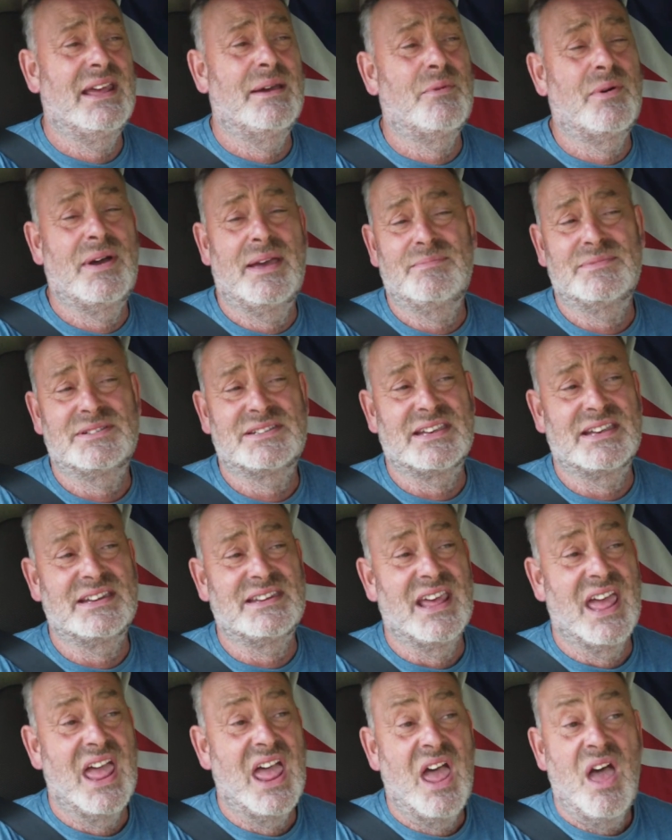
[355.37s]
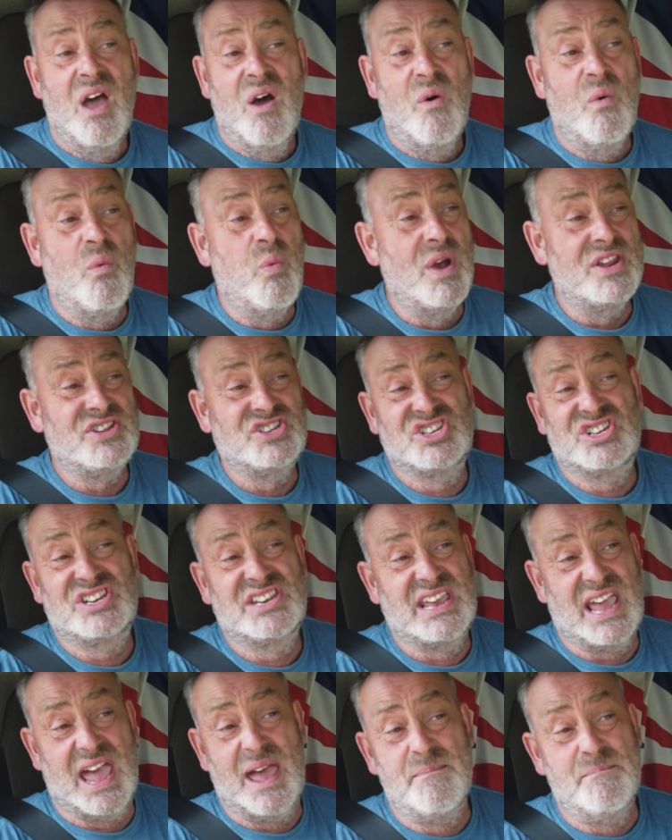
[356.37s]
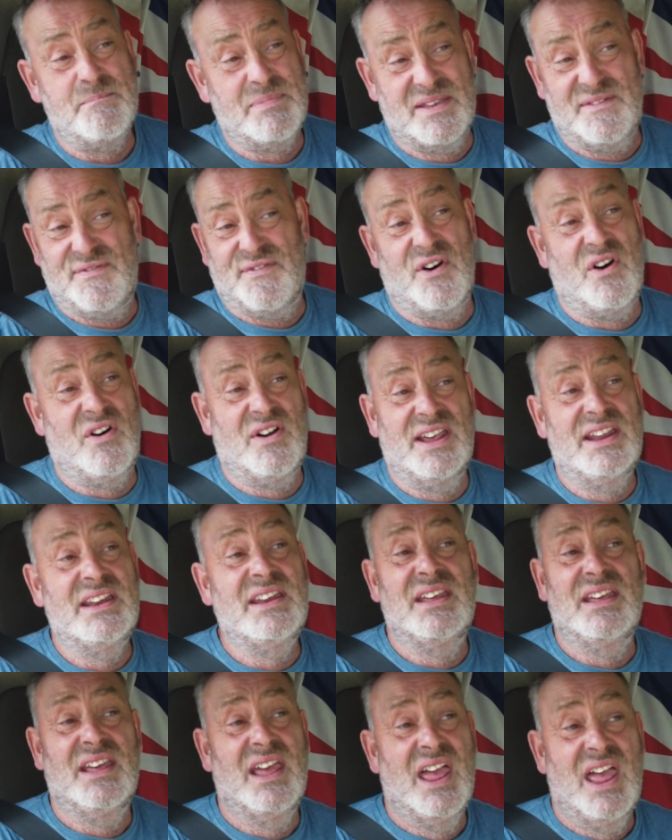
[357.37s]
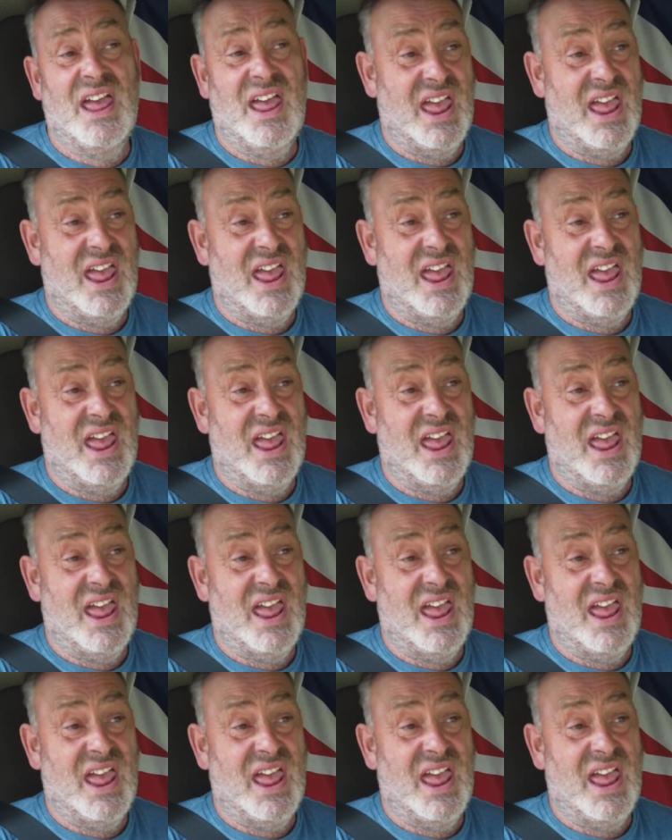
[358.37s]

in Hemel Hempstead, which can be fine